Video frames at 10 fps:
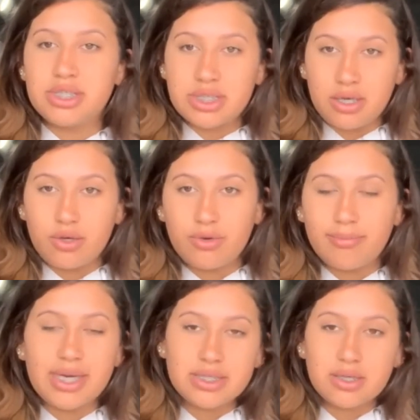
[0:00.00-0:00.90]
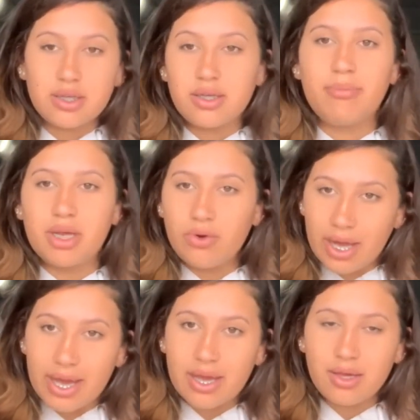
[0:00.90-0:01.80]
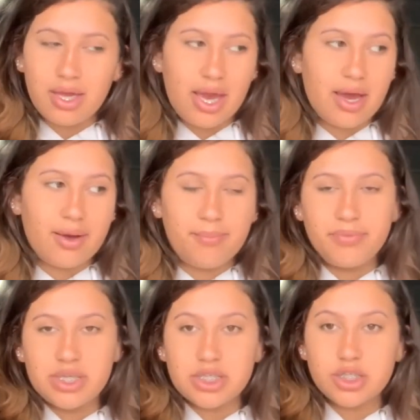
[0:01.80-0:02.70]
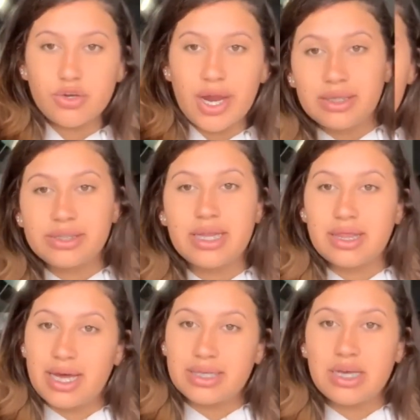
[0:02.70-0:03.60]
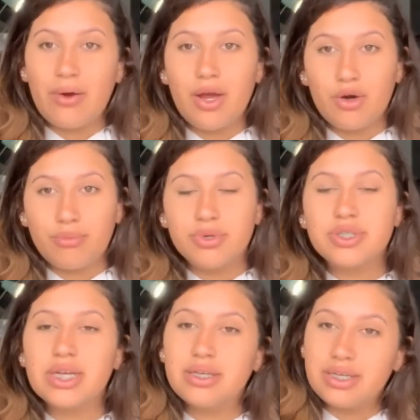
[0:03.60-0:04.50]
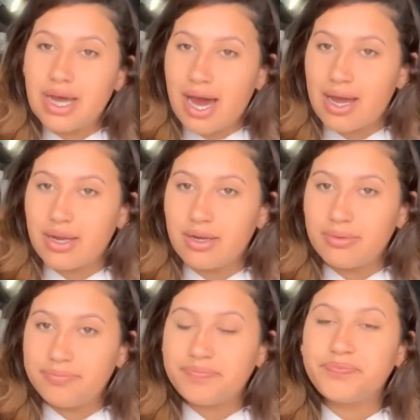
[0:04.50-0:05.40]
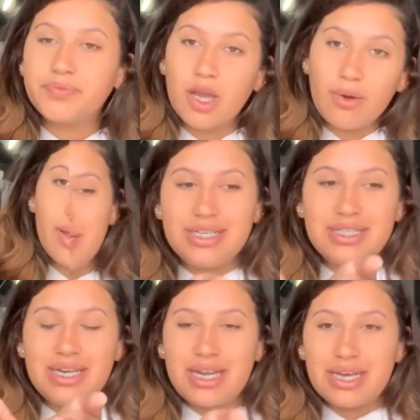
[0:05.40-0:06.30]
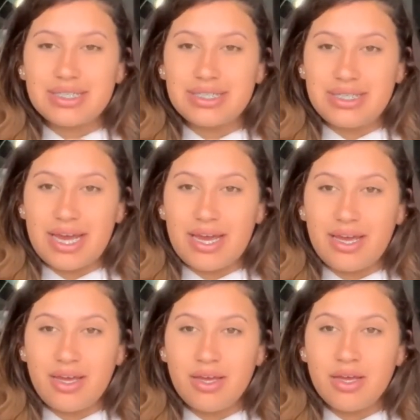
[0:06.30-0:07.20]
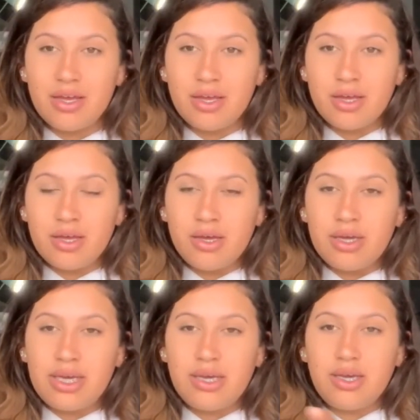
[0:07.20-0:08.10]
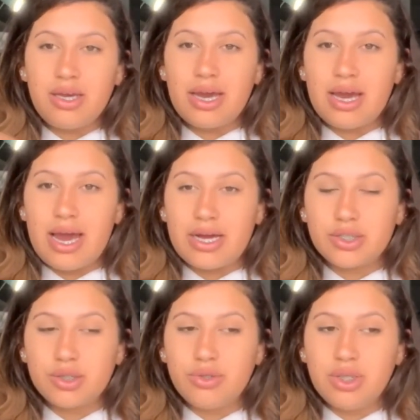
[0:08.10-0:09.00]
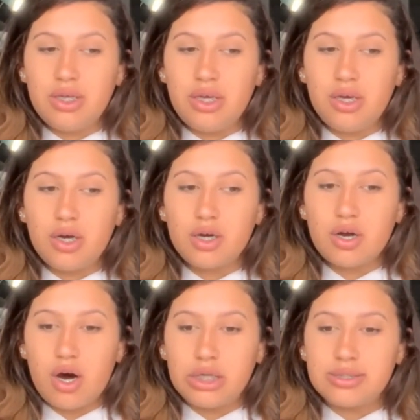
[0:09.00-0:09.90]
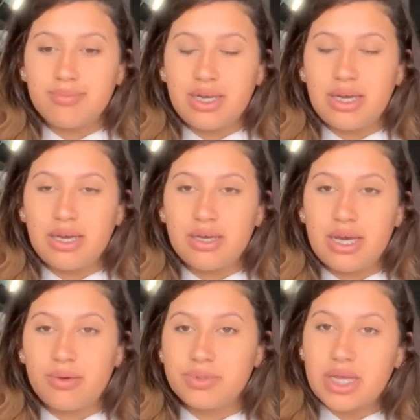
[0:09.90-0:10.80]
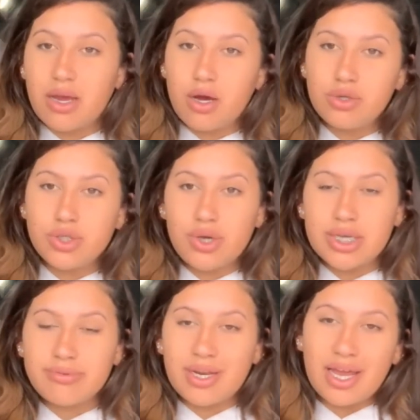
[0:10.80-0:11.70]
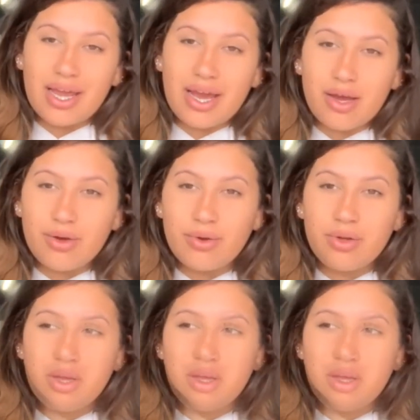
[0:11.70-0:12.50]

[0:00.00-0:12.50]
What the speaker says: see you, basically. But okay, yeah, this is great. And that's how I almost died. About it is the next day, he actually called me and was like, oh, do you guys want to hang out?